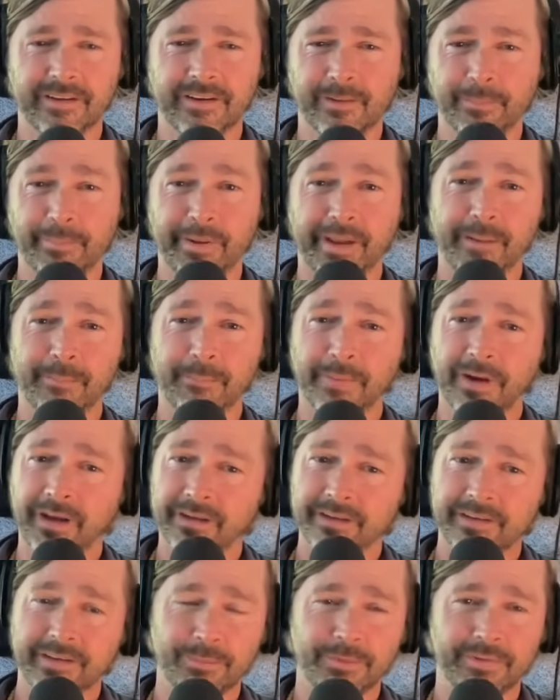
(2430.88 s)
Pam
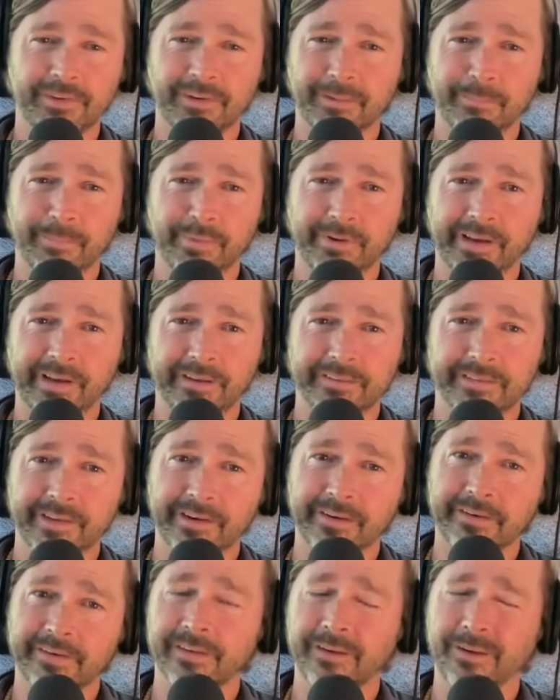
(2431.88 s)
Bondi was going to put out
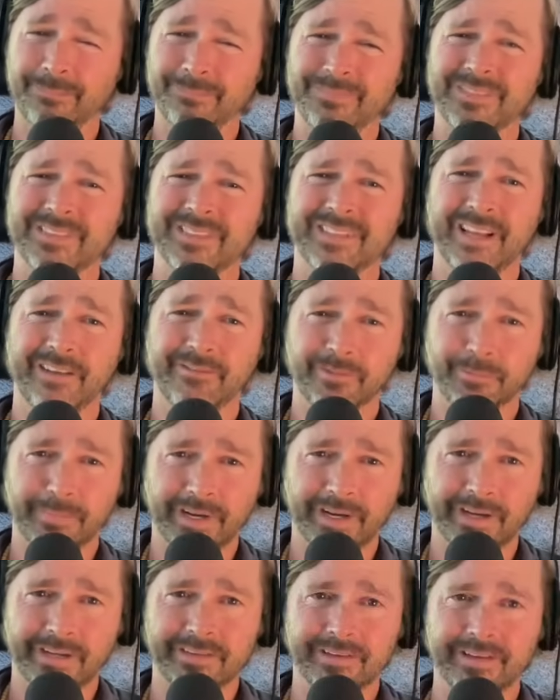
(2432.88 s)
there. And, oh, never
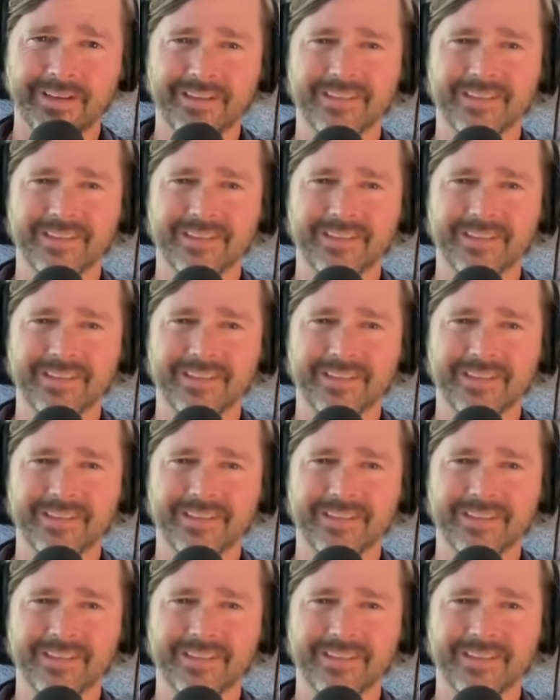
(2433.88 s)
mind,